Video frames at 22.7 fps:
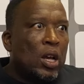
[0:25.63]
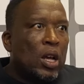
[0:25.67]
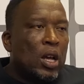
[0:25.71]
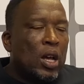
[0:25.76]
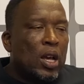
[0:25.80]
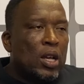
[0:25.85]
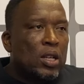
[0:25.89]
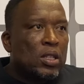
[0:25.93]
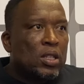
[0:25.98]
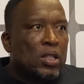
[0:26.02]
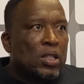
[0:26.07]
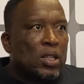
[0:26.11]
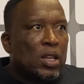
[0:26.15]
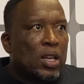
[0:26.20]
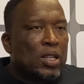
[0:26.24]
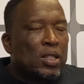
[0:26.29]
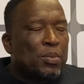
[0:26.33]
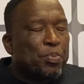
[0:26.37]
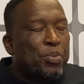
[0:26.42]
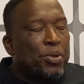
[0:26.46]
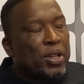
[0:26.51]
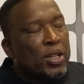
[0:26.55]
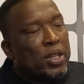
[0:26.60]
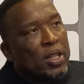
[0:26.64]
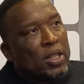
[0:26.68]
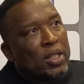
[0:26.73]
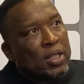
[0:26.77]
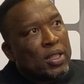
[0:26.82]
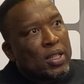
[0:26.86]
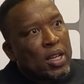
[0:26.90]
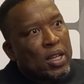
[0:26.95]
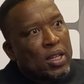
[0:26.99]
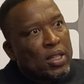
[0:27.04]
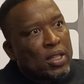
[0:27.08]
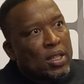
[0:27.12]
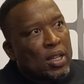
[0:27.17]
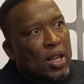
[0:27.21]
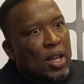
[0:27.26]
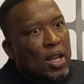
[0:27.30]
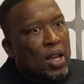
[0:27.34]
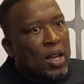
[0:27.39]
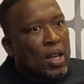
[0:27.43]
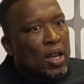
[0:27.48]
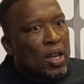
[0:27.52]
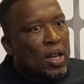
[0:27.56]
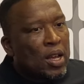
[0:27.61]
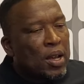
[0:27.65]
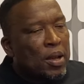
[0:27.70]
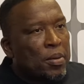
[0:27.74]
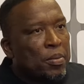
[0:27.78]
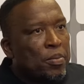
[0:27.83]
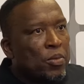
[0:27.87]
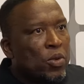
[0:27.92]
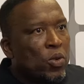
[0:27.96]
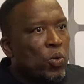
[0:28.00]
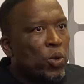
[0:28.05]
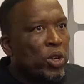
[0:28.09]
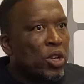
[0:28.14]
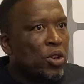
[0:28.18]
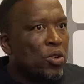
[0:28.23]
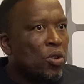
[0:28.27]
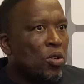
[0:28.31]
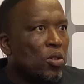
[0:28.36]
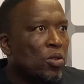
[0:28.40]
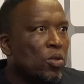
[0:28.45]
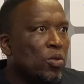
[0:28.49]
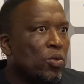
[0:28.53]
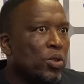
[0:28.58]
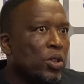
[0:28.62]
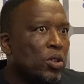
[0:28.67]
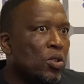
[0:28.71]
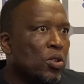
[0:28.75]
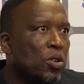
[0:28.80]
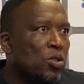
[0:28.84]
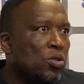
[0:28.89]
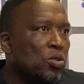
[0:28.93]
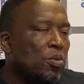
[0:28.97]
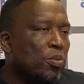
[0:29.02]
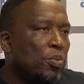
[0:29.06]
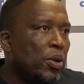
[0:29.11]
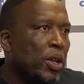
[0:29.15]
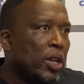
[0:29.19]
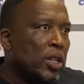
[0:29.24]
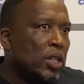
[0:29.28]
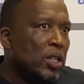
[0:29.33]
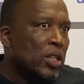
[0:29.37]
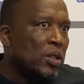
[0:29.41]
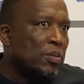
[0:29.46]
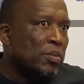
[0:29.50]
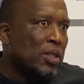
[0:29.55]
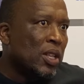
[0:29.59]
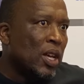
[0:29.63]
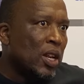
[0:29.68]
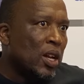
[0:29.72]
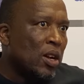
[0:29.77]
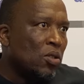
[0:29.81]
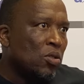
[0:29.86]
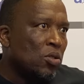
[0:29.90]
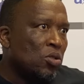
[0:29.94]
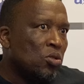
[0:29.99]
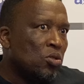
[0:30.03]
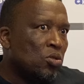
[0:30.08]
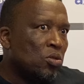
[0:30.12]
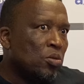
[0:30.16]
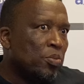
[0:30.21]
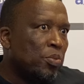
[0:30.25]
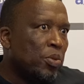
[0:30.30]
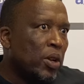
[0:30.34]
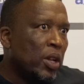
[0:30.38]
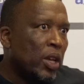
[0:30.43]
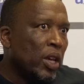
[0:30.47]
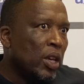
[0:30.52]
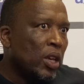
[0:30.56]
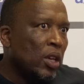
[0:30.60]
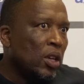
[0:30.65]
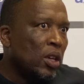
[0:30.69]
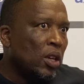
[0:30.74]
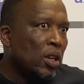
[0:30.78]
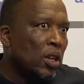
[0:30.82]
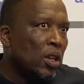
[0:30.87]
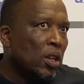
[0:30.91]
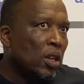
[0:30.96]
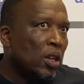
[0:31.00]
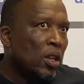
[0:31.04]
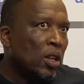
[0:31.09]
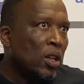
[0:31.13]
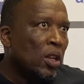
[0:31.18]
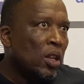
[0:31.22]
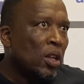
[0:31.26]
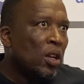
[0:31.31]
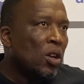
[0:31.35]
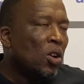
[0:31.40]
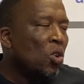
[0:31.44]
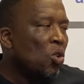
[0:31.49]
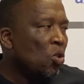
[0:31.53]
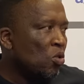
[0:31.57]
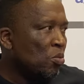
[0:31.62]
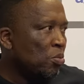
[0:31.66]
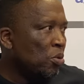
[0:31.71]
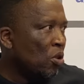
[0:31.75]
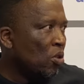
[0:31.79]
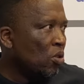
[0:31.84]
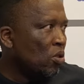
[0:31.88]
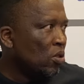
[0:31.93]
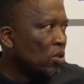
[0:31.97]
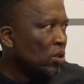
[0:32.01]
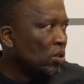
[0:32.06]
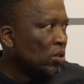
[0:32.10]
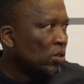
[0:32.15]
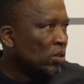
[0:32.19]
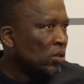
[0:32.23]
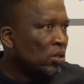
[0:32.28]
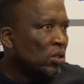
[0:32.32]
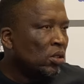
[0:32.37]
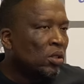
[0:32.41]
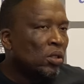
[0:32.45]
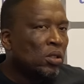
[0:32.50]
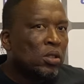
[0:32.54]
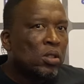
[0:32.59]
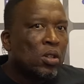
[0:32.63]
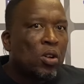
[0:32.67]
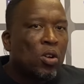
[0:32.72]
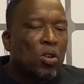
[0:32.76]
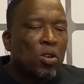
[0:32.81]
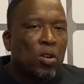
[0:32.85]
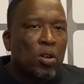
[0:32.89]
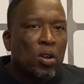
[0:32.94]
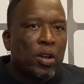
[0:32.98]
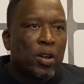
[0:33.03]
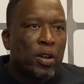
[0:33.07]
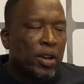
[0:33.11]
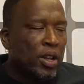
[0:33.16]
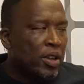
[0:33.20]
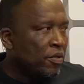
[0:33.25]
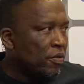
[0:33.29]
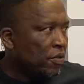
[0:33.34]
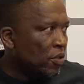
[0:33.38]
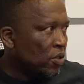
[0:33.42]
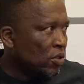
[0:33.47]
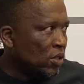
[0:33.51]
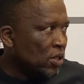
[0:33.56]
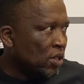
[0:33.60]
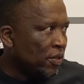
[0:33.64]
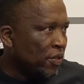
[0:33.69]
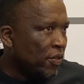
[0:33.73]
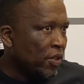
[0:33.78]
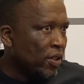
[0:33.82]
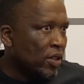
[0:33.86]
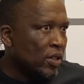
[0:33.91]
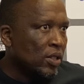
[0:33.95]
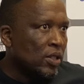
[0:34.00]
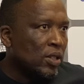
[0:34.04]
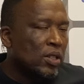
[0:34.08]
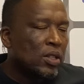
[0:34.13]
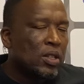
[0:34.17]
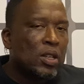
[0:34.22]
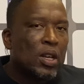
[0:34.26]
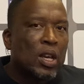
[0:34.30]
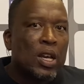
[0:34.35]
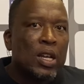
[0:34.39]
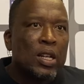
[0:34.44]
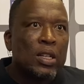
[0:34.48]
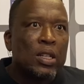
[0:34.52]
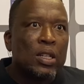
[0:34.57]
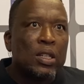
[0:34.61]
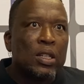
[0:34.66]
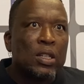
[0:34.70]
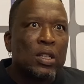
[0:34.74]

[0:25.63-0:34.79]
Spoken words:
as predicted, we know we're going to play teams that are going to play low block, reinforced defense, and